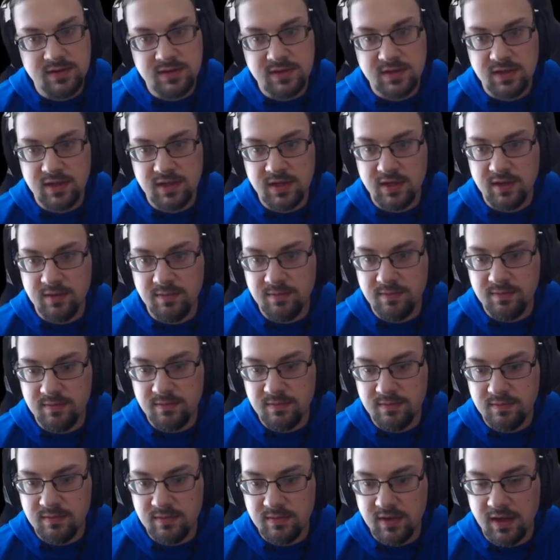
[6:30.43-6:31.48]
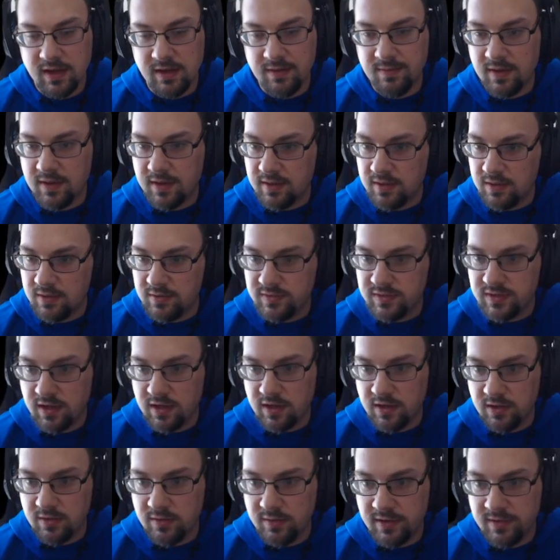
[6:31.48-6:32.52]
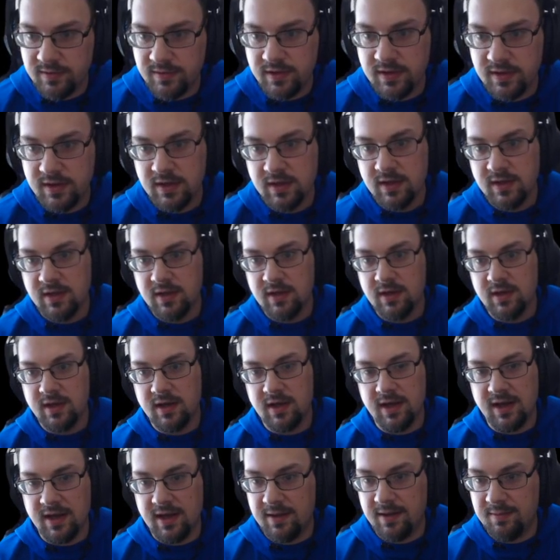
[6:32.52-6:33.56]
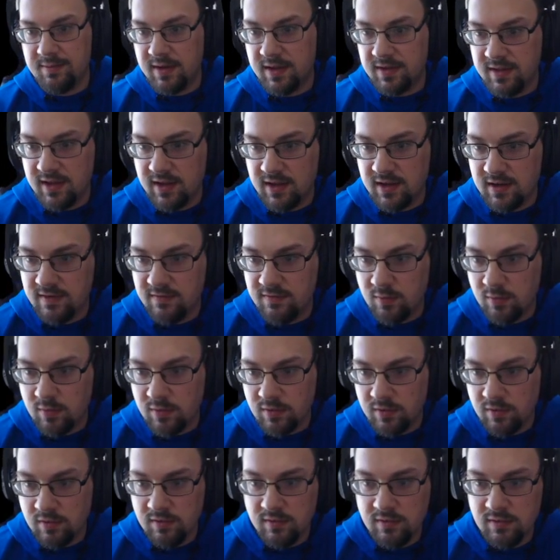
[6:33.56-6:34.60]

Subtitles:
Skip. Yep, I lose a gargoyle. Not the end of the world.